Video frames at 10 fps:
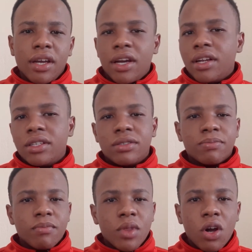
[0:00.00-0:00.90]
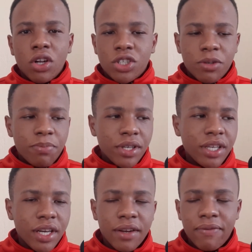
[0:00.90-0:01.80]
and
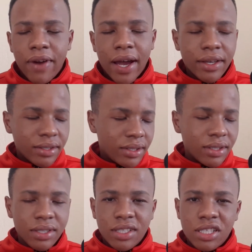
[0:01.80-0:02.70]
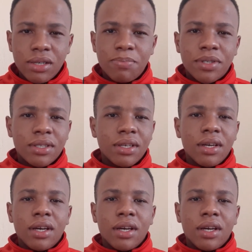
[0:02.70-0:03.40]
entrepreneur advice and tips,